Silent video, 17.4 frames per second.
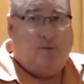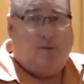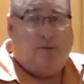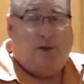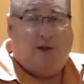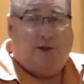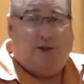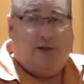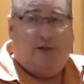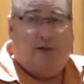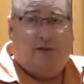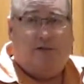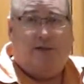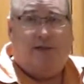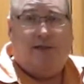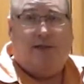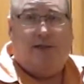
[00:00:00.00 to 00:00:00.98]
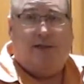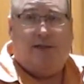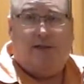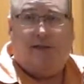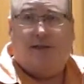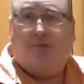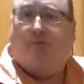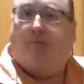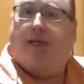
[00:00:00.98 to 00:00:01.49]
what you can do is
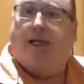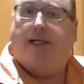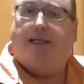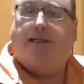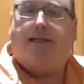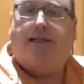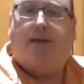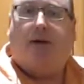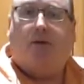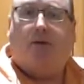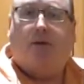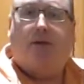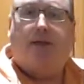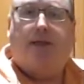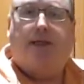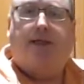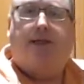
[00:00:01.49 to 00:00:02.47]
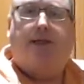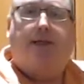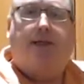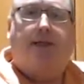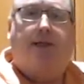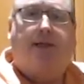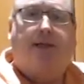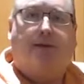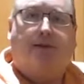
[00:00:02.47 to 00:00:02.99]
bless only
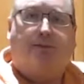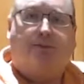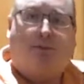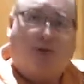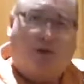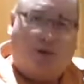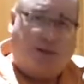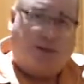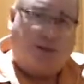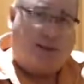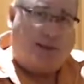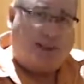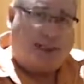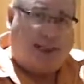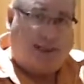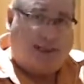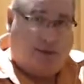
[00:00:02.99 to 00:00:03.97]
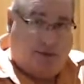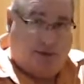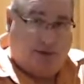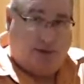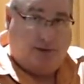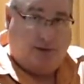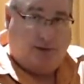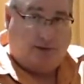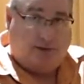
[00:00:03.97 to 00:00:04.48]
the portions that you
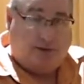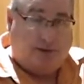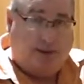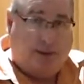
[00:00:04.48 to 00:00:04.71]
use,